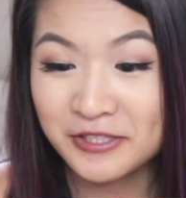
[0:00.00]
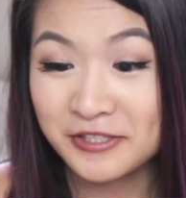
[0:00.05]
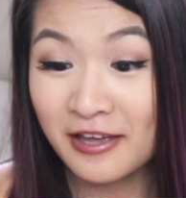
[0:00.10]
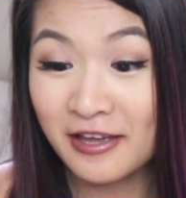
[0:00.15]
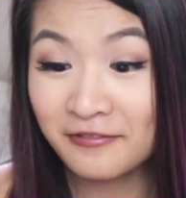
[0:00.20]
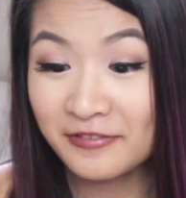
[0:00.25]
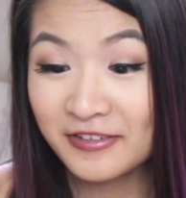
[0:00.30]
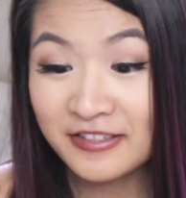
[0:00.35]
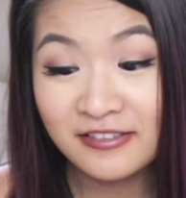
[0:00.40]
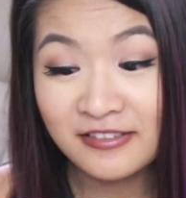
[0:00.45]

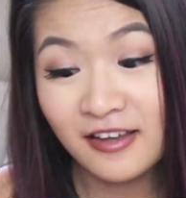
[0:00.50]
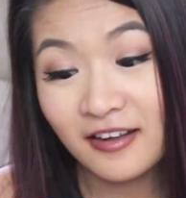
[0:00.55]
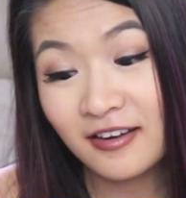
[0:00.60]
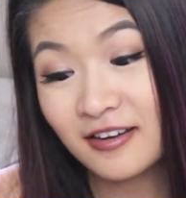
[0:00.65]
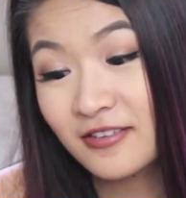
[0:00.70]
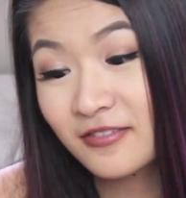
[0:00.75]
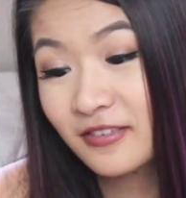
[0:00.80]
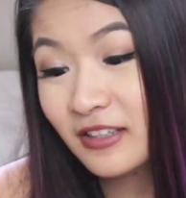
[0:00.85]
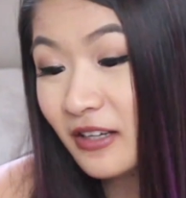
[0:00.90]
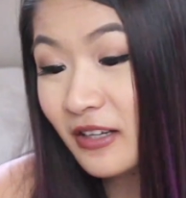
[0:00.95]
whatsoever, so I
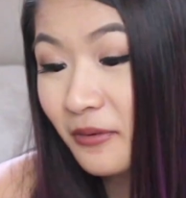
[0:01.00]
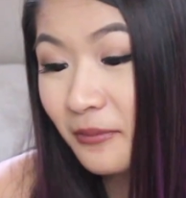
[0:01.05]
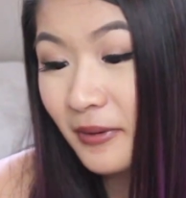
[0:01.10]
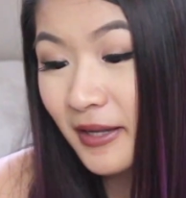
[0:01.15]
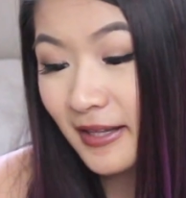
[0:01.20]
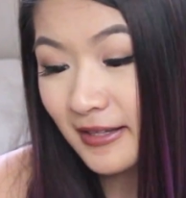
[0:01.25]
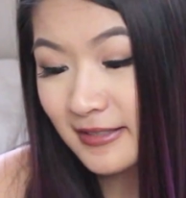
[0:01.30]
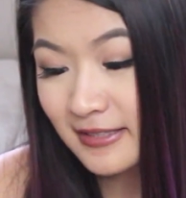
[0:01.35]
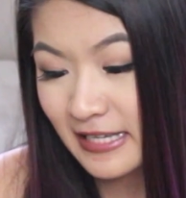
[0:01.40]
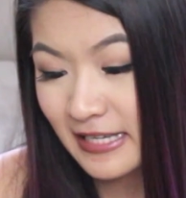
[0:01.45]
don't even know
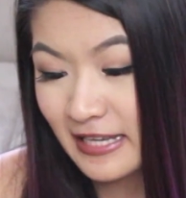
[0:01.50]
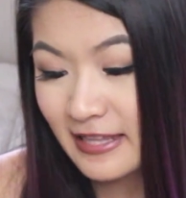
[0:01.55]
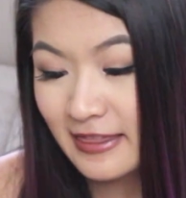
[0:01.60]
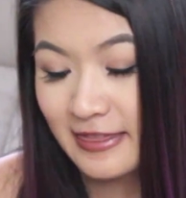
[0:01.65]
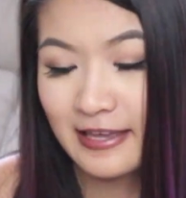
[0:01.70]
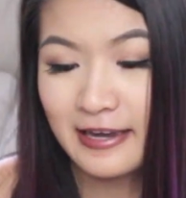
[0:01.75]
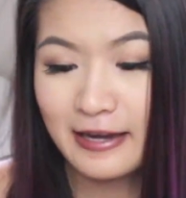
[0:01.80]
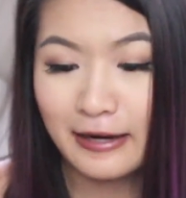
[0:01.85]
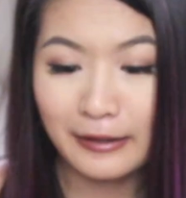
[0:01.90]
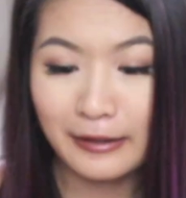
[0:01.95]
why that's
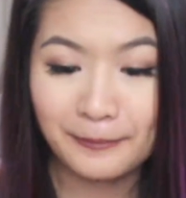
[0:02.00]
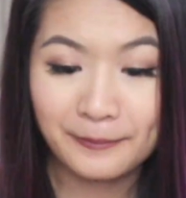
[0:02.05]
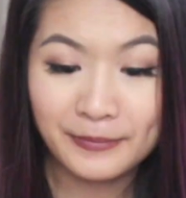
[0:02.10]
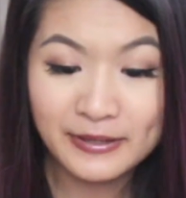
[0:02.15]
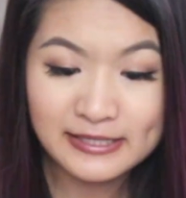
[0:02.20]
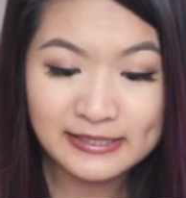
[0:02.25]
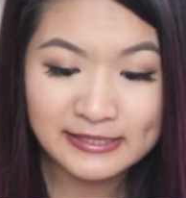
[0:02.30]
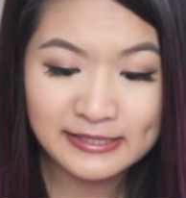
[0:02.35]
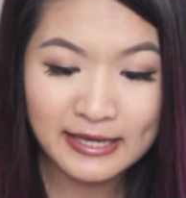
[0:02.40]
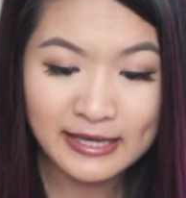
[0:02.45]
in there,
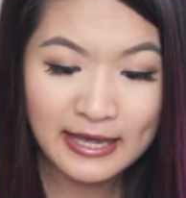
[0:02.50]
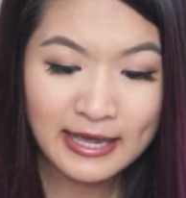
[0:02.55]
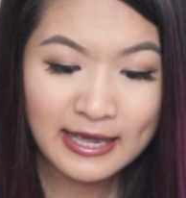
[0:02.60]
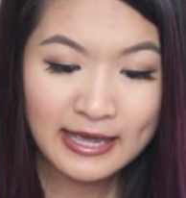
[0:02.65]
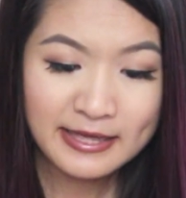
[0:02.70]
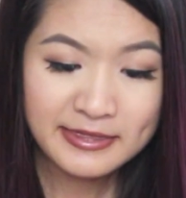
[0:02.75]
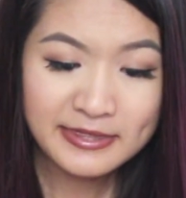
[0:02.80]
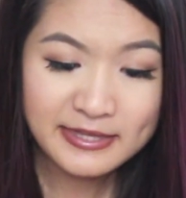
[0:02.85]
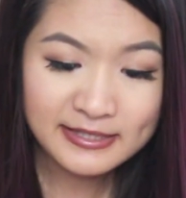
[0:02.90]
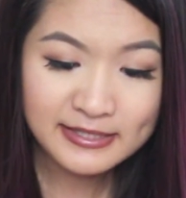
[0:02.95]
but
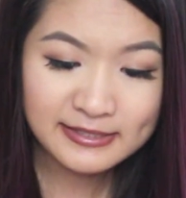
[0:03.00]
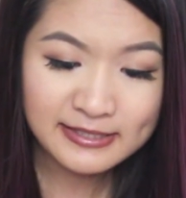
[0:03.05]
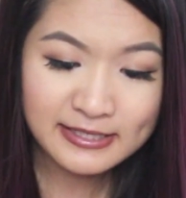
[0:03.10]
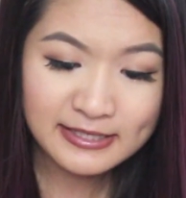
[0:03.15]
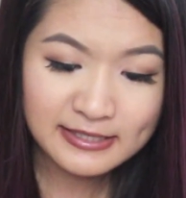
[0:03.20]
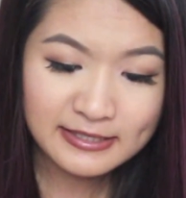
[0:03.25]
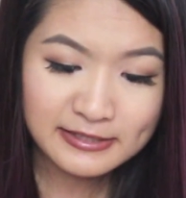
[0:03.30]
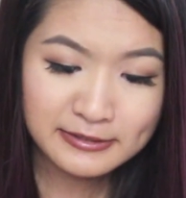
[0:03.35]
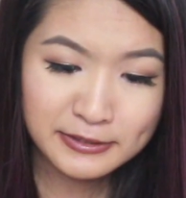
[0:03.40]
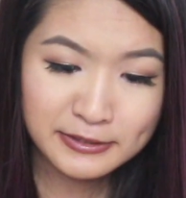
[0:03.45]
this
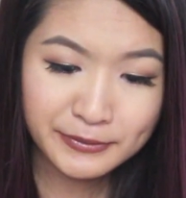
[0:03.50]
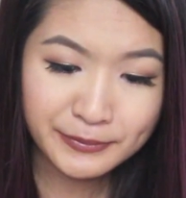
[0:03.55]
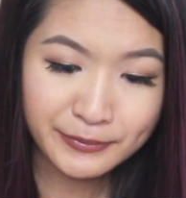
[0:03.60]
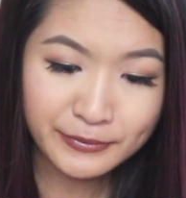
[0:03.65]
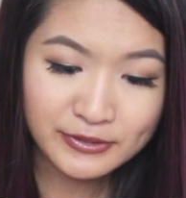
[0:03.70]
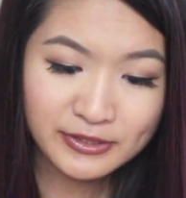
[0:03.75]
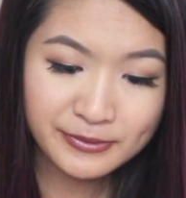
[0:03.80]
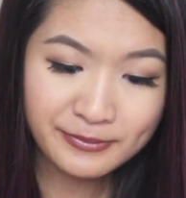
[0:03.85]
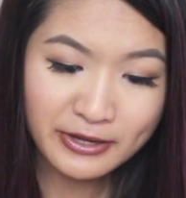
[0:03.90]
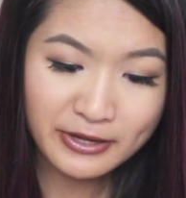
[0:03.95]
is
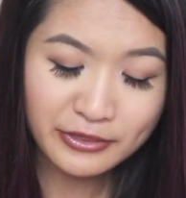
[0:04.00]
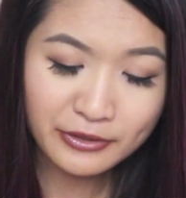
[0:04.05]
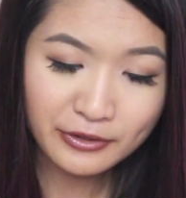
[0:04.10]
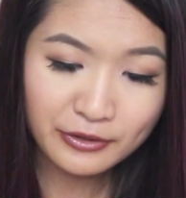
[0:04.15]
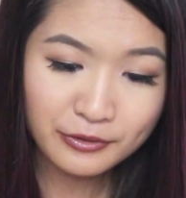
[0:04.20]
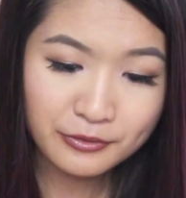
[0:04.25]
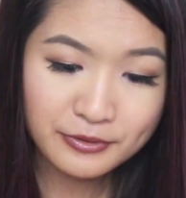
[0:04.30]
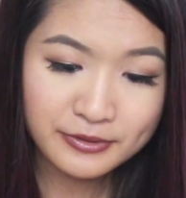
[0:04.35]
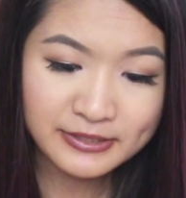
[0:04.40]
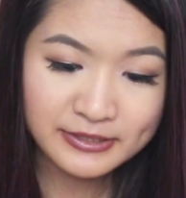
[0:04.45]
supposed to be
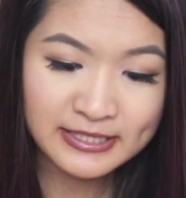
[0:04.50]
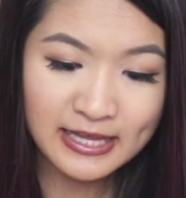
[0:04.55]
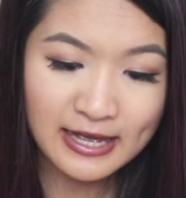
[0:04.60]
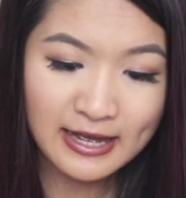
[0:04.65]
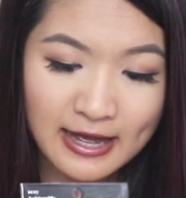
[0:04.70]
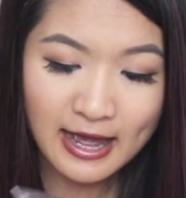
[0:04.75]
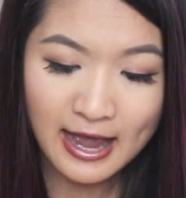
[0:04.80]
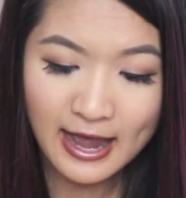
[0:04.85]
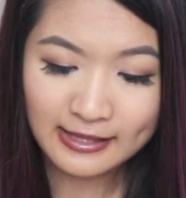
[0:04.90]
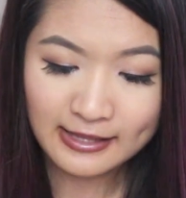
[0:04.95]
those
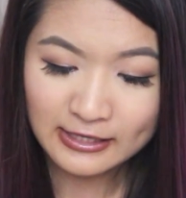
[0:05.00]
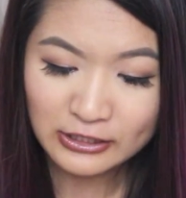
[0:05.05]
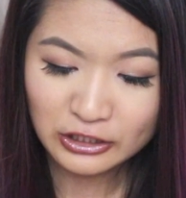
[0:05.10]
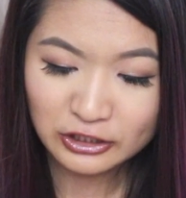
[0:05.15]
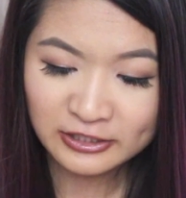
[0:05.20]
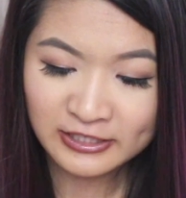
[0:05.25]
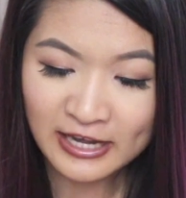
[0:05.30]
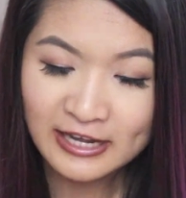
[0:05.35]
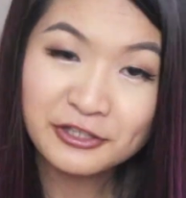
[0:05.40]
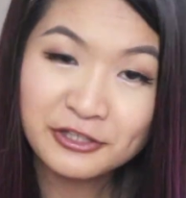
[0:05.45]

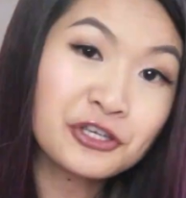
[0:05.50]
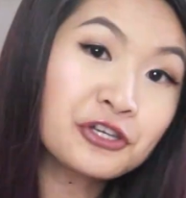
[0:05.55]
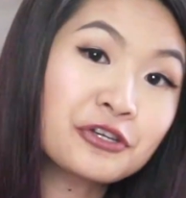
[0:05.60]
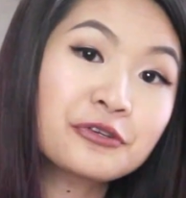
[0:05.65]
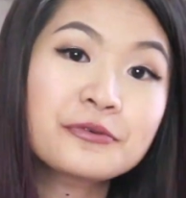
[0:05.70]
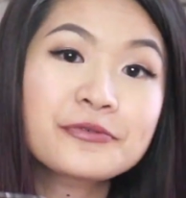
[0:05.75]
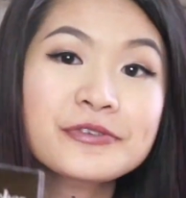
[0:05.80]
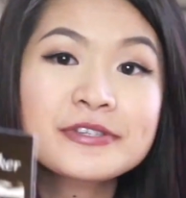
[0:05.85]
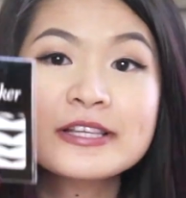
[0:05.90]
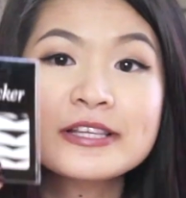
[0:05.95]
eyeliner
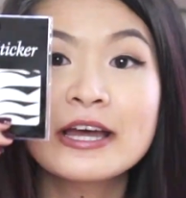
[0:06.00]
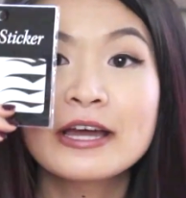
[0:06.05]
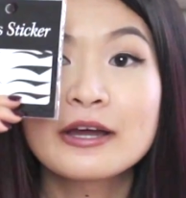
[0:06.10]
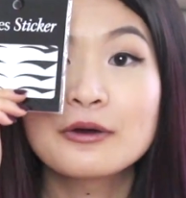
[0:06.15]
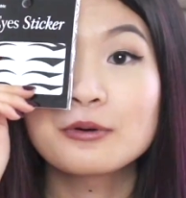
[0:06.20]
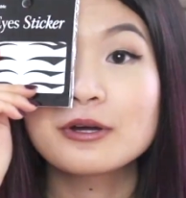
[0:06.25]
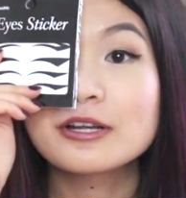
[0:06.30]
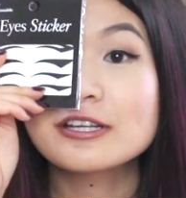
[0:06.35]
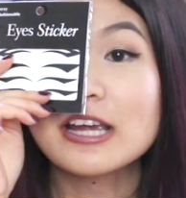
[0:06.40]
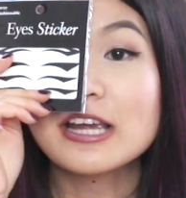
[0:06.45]
tattoos,
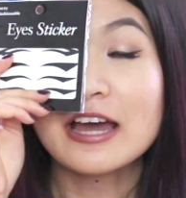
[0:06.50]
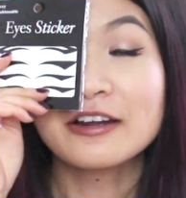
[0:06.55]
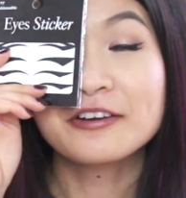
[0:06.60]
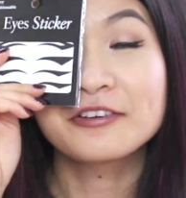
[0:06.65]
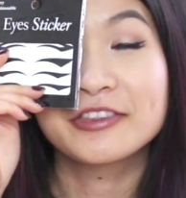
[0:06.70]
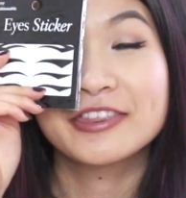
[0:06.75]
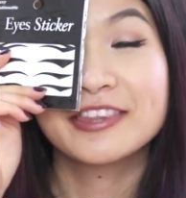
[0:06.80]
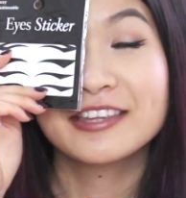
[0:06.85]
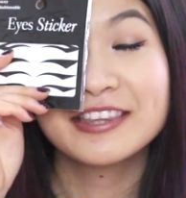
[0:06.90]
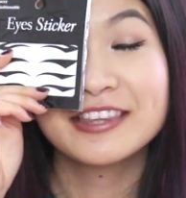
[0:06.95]
which I
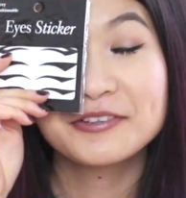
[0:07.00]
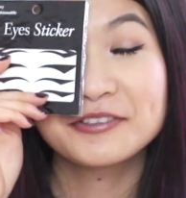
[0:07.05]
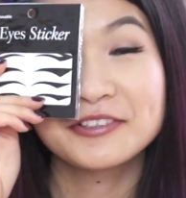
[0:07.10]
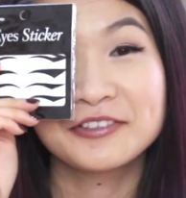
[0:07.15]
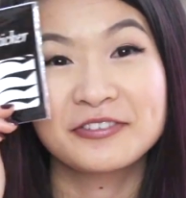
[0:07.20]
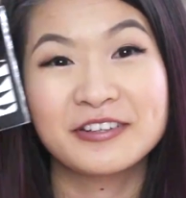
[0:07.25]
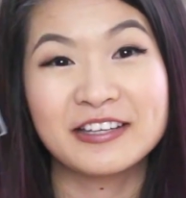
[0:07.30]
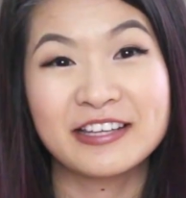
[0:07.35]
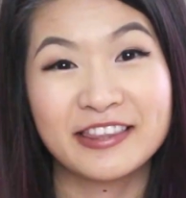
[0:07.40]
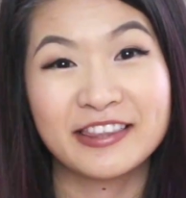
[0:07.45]
don't think they would
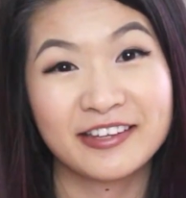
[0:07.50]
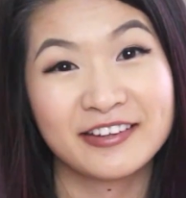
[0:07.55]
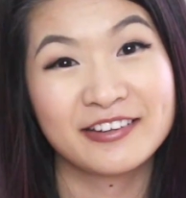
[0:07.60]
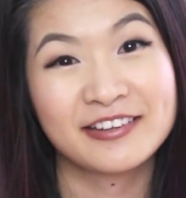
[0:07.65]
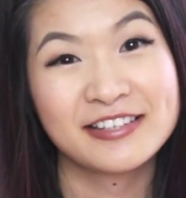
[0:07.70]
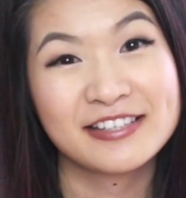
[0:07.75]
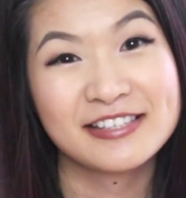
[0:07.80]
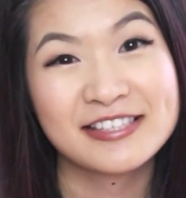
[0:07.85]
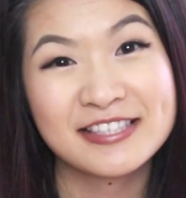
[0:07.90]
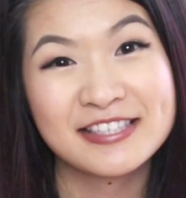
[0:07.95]
fit either
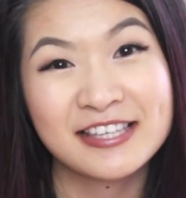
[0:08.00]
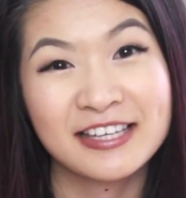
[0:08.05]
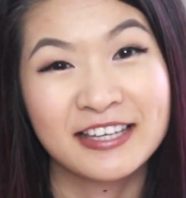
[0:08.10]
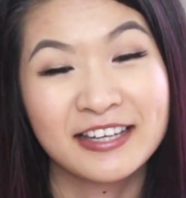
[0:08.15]
because